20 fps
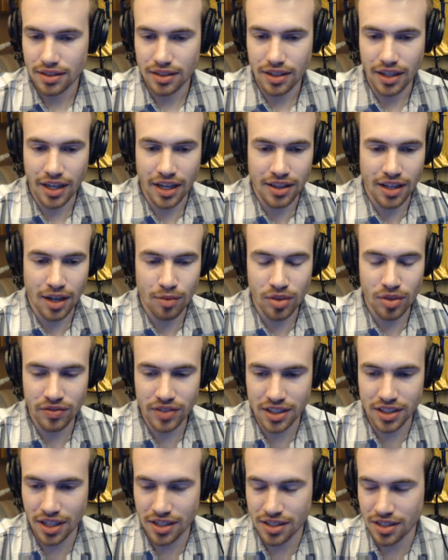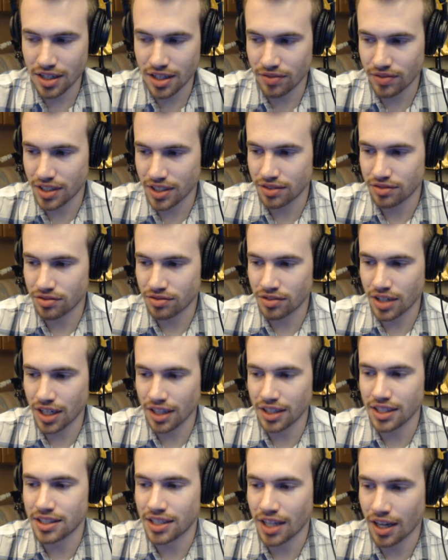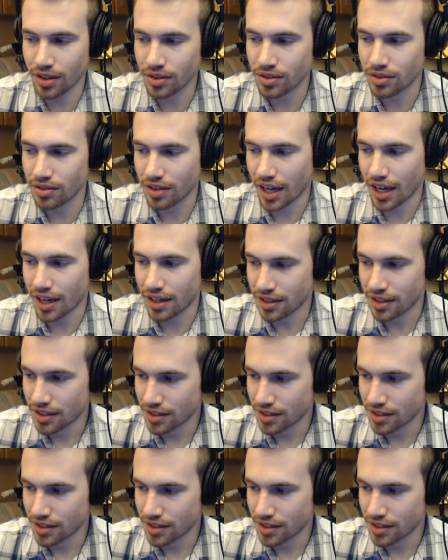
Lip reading: And that movie doesn't even really tell you that.